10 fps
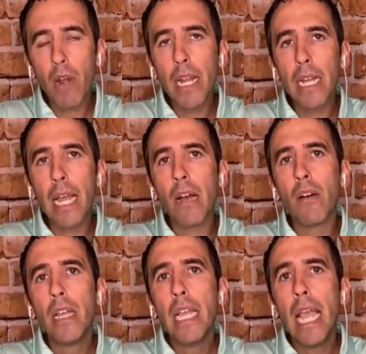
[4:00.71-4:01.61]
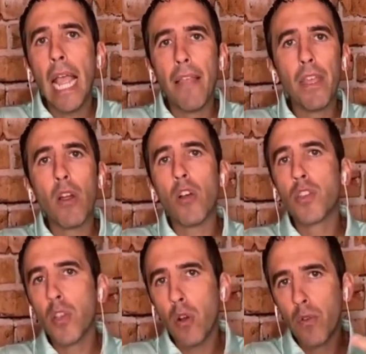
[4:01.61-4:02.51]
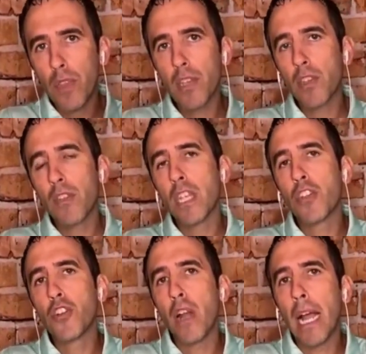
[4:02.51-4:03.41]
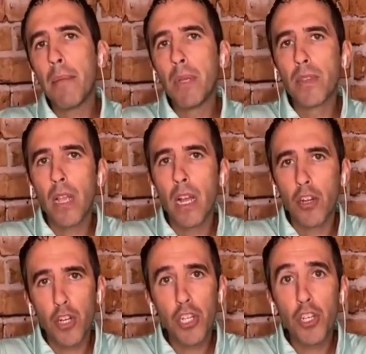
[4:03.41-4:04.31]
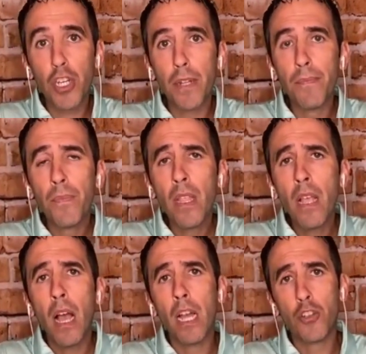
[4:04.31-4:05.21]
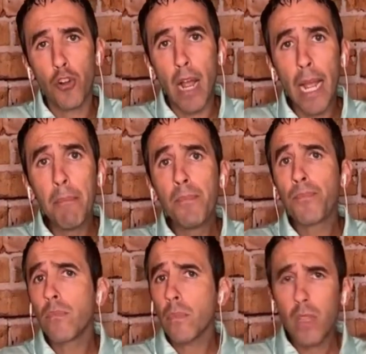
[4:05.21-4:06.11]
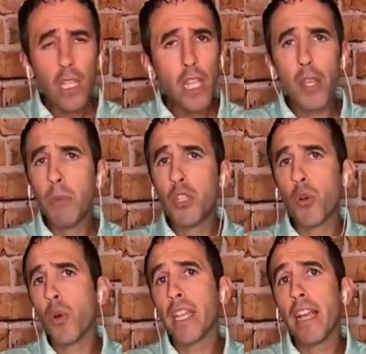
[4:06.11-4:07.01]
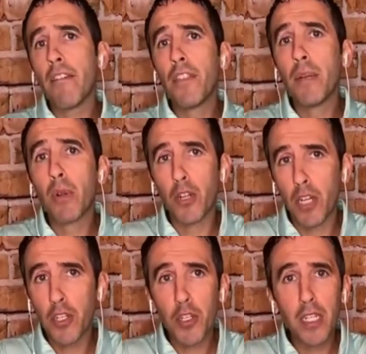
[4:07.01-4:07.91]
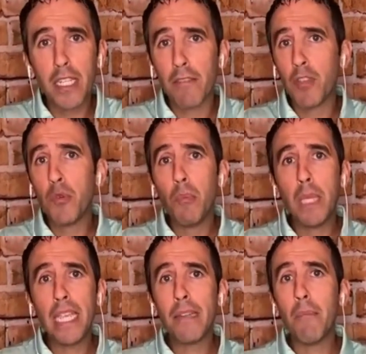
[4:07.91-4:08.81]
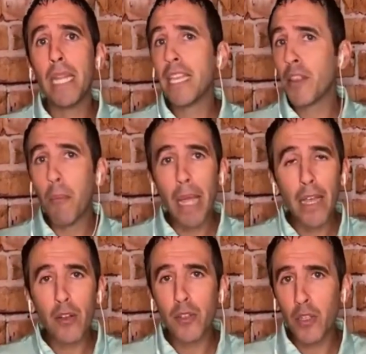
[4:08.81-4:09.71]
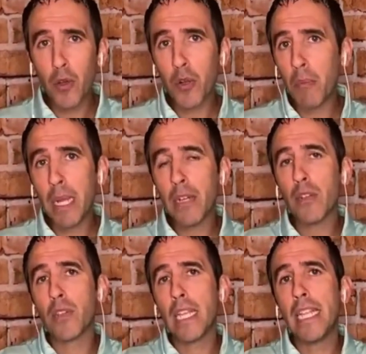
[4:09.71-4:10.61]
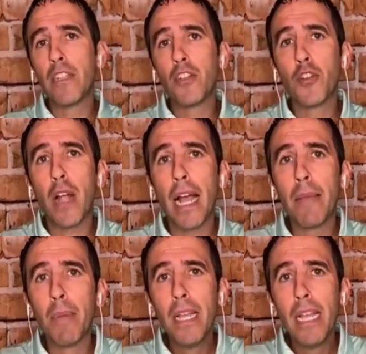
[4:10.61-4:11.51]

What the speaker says: right now. And then also this tribe is a Christian tribe. The majority of them are Christians. If you meet many of the males, the older males in the tribe,